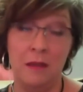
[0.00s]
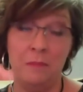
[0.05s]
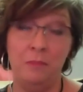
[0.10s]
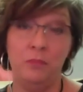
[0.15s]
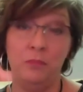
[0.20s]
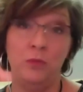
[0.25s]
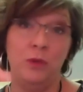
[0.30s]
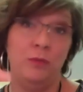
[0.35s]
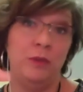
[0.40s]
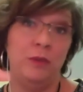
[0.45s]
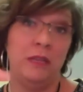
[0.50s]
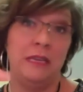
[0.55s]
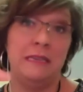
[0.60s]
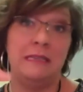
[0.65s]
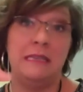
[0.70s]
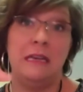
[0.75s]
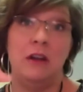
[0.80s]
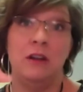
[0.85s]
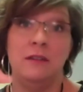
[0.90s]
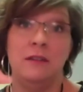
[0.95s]
We really
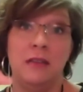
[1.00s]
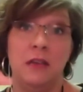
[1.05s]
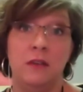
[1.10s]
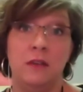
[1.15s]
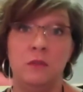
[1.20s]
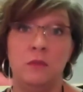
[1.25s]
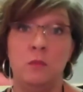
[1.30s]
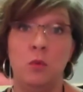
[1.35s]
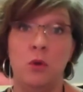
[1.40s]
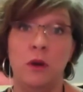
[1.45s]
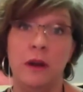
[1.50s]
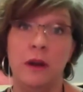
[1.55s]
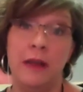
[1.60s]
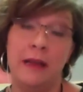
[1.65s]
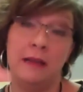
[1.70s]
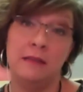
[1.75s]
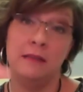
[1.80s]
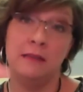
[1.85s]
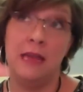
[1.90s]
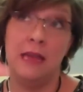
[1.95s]
see ourselves more
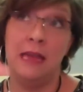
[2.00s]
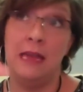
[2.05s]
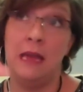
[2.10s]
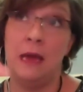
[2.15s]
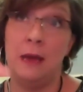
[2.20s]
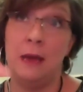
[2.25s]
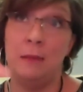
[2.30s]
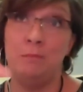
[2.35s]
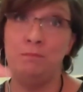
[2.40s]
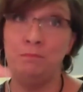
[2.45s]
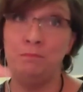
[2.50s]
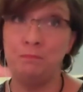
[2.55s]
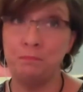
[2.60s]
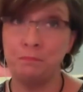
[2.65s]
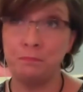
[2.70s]
as a